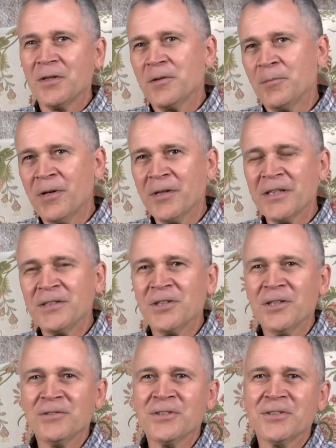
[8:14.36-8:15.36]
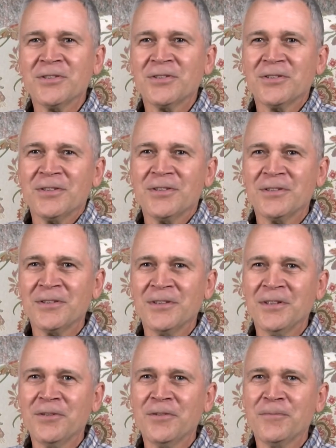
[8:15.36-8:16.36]
Bunky Jones's,
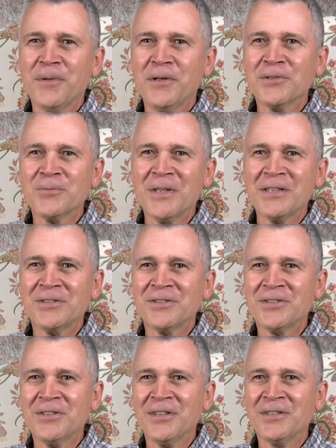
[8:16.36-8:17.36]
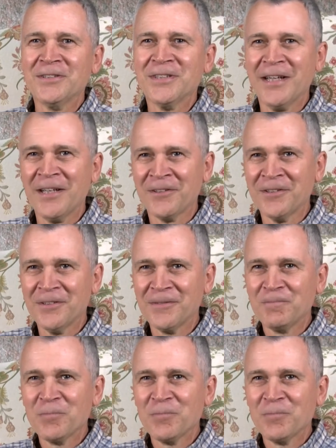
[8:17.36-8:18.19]
the old postmaster's son Taylor,